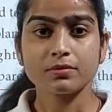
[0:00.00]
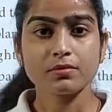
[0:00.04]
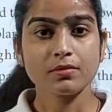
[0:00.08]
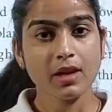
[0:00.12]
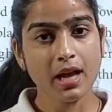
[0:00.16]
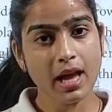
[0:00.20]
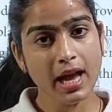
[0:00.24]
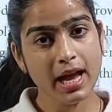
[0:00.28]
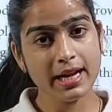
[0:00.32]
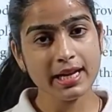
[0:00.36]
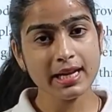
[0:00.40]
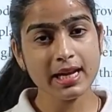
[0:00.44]

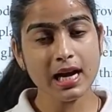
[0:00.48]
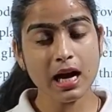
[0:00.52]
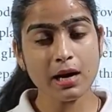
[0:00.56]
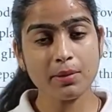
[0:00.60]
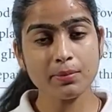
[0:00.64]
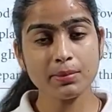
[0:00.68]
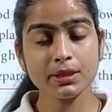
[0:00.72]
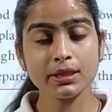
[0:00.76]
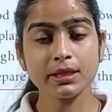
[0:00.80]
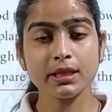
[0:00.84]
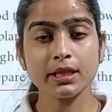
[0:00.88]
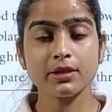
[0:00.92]
and carbon
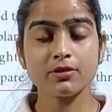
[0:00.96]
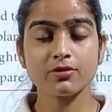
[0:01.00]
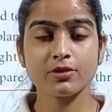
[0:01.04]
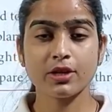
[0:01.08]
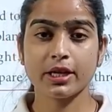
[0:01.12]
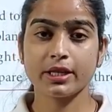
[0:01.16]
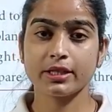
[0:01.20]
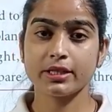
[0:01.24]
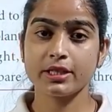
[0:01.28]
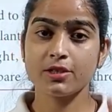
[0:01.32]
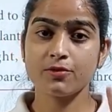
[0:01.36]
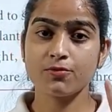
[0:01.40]
dioxide.
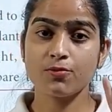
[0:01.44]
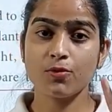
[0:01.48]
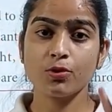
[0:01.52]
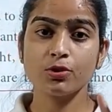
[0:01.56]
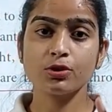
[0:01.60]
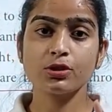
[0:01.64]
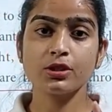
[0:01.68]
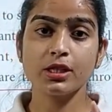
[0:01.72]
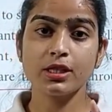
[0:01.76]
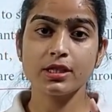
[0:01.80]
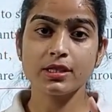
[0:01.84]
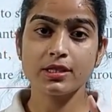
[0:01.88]
These four
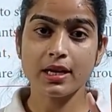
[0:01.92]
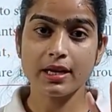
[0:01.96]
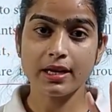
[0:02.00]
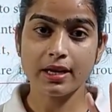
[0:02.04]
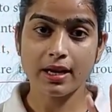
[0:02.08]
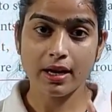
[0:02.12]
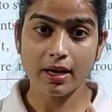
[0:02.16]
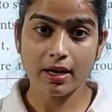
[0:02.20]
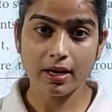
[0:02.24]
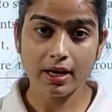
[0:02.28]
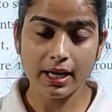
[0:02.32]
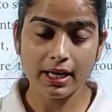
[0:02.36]
things are
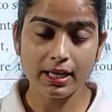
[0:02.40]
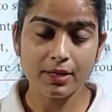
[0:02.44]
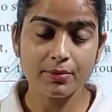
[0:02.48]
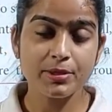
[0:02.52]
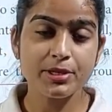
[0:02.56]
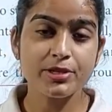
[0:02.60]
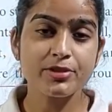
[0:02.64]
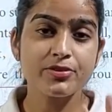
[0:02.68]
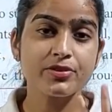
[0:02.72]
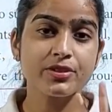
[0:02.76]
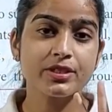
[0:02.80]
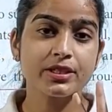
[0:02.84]

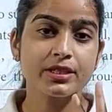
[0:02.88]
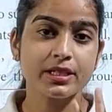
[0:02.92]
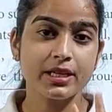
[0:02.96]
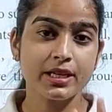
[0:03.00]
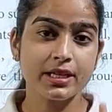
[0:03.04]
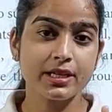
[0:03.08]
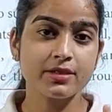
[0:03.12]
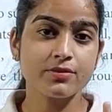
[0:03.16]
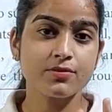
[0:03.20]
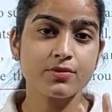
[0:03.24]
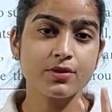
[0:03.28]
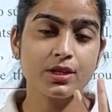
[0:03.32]
elementary things
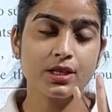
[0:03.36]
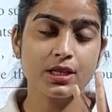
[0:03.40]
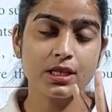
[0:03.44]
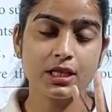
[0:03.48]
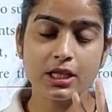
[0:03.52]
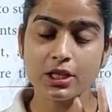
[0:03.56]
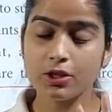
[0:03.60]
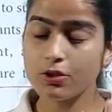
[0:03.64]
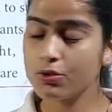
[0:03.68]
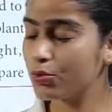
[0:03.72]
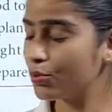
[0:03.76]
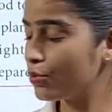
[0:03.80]
we need
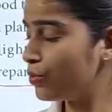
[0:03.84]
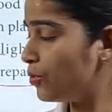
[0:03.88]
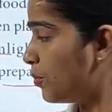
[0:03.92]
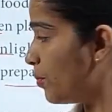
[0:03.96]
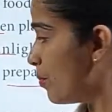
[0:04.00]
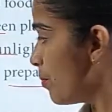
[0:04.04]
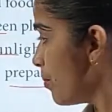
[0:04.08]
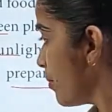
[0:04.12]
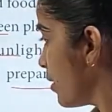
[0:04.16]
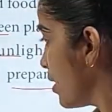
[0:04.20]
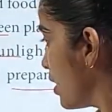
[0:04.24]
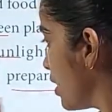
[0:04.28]
to
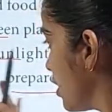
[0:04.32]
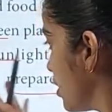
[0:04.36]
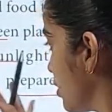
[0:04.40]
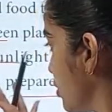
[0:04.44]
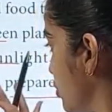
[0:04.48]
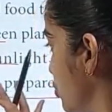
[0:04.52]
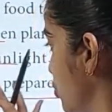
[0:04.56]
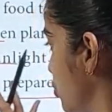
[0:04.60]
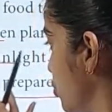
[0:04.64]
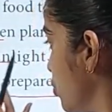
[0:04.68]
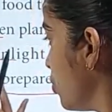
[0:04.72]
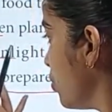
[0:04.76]

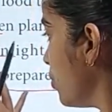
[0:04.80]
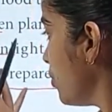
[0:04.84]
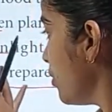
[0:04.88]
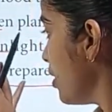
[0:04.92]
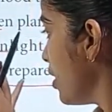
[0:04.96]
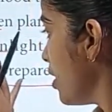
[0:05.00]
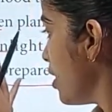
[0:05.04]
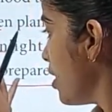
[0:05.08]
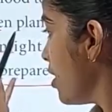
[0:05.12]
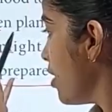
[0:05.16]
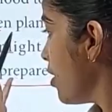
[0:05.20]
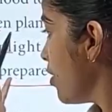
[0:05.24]
do.
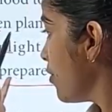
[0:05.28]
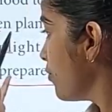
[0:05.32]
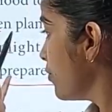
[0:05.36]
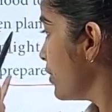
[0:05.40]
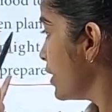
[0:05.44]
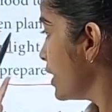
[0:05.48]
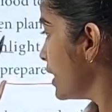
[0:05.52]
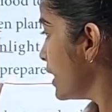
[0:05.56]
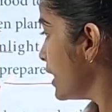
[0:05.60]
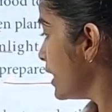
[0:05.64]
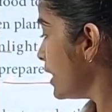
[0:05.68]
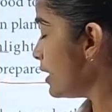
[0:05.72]
We
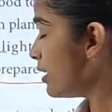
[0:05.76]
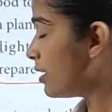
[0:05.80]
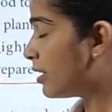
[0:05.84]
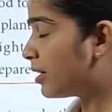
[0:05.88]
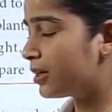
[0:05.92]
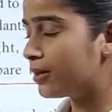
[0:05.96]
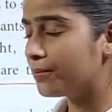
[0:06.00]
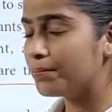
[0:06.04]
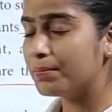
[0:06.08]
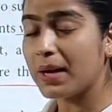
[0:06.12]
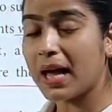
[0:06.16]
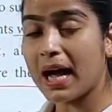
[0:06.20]
need
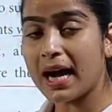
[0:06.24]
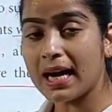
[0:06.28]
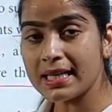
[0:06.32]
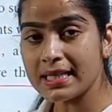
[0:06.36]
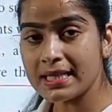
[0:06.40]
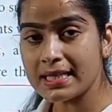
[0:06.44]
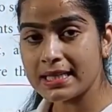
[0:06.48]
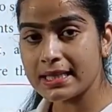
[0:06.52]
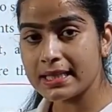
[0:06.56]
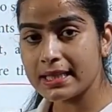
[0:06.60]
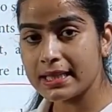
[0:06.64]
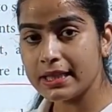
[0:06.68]
plants
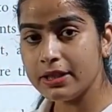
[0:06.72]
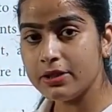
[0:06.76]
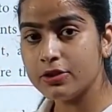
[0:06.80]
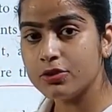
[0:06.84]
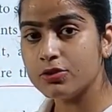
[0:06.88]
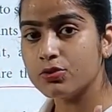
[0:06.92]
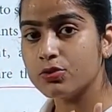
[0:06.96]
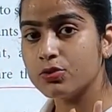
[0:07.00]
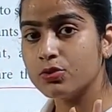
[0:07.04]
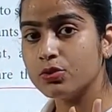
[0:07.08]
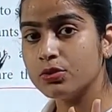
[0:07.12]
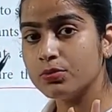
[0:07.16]
need
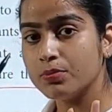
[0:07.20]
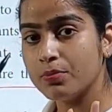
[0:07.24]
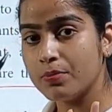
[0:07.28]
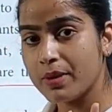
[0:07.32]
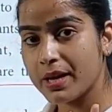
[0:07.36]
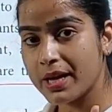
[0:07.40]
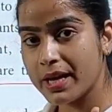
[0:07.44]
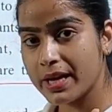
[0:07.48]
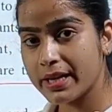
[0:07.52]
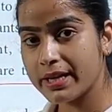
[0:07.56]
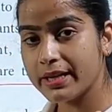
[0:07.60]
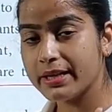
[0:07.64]
to
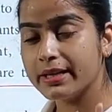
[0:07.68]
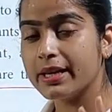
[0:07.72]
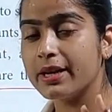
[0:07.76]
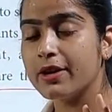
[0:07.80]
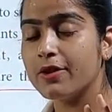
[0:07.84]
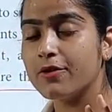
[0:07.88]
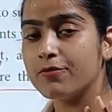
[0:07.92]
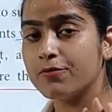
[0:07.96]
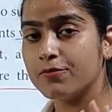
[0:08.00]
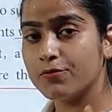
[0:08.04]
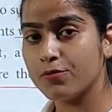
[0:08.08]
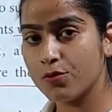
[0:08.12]
make their
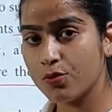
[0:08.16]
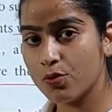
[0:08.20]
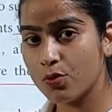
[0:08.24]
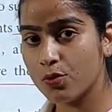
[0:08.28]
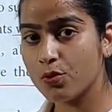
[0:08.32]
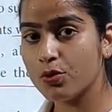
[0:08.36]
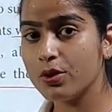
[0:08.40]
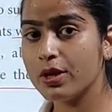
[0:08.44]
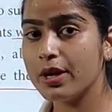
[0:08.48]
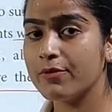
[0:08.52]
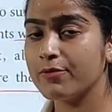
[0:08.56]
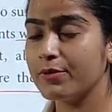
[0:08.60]
food
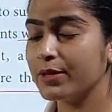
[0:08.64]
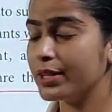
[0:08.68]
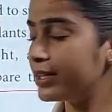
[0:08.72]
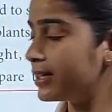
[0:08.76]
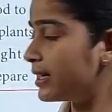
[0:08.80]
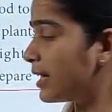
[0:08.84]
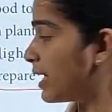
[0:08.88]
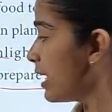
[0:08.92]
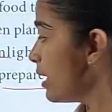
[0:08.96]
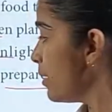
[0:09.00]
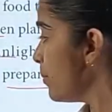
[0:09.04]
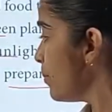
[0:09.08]
with the
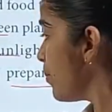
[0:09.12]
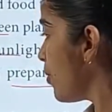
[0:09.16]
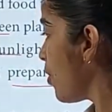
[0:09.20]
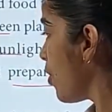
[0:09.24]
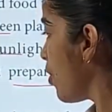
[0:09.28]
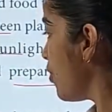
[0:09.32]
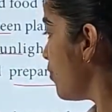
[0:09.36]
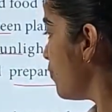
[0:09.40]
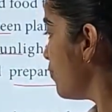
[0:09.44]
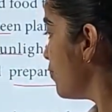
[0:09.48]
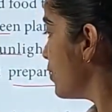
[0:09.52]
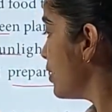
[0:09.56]
help of,
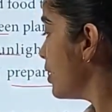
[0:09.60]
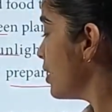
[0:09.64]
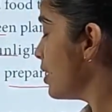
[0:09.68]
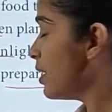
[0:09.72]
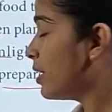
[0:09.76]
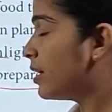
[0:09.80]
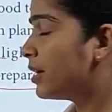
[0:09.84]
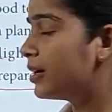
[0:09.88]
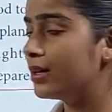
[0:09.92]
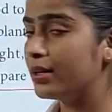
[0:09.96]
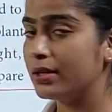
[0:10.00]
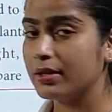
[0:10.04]

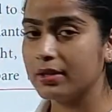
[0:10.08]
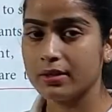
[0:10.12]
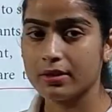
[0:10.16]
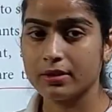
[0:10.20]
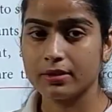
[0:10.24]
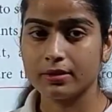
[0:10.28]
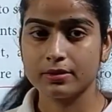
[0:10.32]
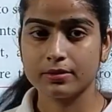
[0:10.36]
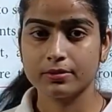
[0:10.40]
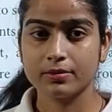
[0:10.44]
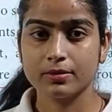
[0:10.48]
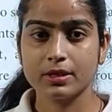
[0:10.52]

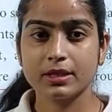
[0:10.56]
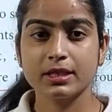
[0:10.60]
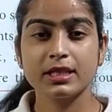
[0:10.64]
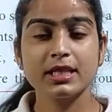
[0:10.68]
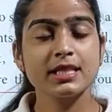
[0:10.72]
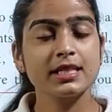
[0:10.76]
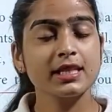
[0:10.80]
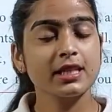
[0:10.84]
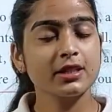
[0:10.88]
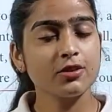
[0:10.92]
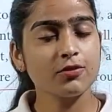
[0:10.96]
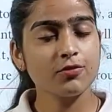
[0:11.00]
these are
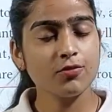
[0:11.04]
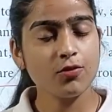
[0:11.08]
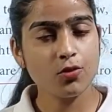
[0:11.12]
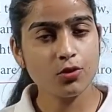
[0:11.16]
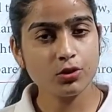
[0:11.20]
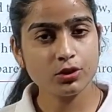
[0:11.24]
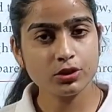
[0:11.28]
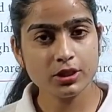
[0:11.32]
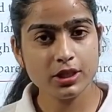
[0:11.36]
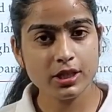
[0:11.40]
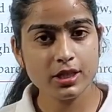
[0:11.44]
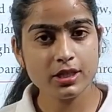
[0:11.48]
the four
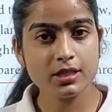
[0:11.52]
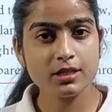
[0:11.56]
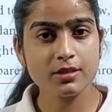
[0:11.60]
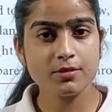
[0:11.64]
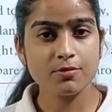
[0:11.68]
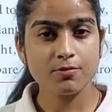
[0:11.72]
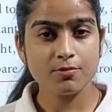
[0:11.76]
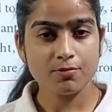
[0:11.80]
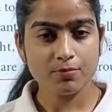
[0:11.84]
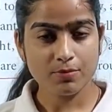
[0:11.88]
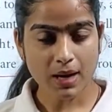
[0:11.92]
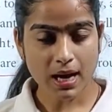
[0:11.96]
things
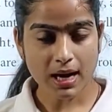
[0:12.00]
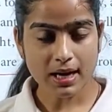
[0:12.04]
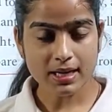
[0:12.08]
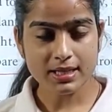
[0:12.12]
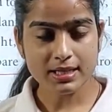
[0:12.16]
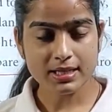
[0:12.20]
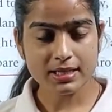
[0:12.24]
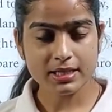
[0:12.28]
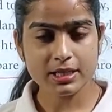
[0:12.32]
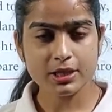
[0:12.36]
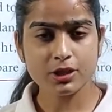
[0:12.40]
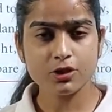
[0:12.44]
plants
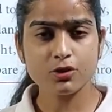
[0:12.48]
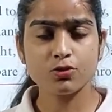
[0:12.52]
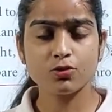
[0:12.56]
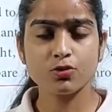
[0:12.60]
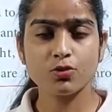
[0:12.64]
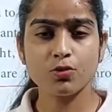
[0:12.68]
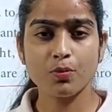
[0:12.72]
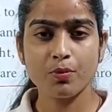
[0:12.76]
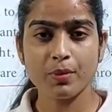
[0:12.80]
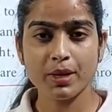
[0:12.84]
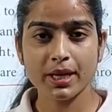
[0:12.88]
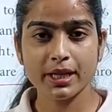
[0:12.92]
need to
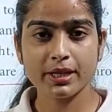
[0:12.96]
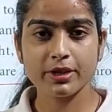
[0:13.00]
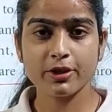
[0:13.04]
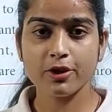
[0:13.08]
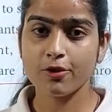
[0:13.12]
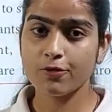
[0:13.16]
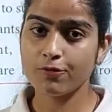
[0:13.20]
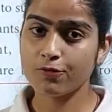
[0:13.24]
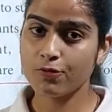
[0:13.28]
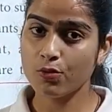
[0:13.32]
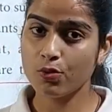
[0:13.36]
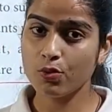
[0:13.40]
make their
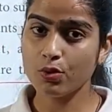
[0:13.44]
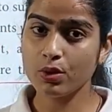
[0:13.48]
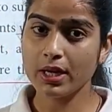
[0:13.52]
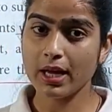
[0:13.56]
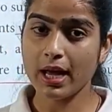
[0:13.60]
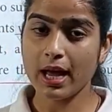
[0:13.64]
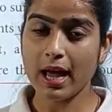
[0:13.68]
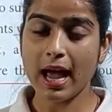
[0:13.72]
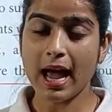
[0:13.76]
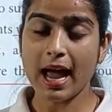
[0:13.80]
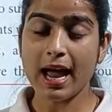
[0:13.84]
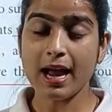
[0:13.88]
food,
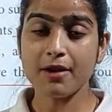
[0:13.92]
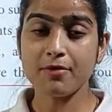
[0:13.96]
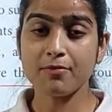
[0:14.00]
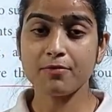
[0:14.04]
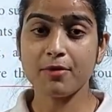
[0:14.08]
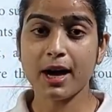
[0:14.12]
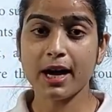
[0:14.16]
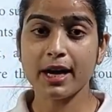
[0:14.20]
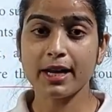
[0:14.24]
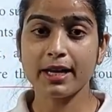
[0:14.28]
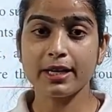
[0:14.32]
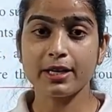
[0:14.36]
and by
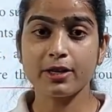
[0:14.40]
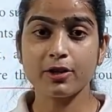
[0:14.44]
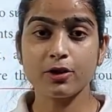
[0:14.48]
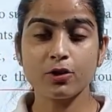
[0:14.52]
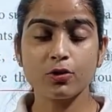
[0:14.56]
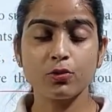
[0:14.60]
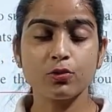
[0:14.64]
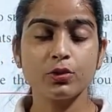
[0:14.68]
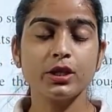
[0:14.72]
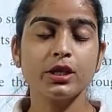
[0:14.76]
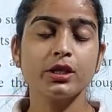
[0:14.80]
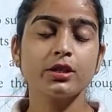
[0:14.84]

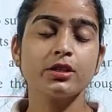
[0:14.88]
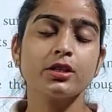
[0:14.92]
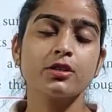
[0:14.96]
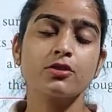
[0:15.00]
including these